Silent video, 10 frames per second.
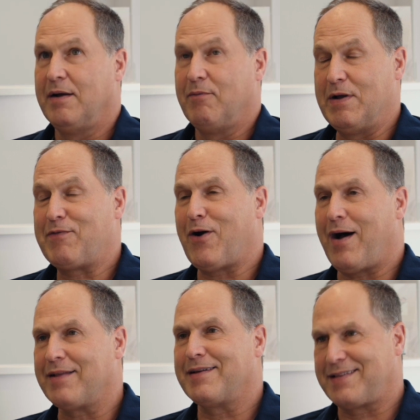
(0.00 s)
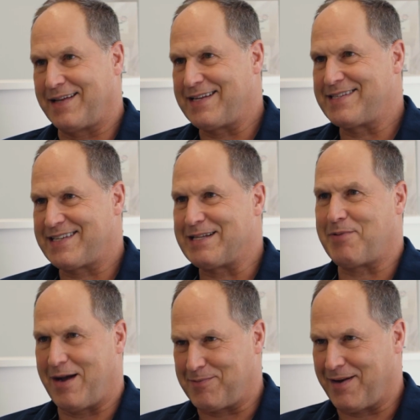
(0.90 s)
We've got other things in the
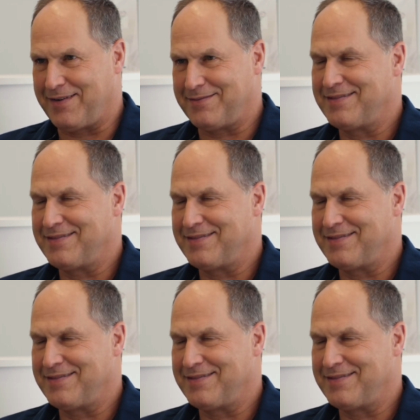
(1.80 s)
pipeline.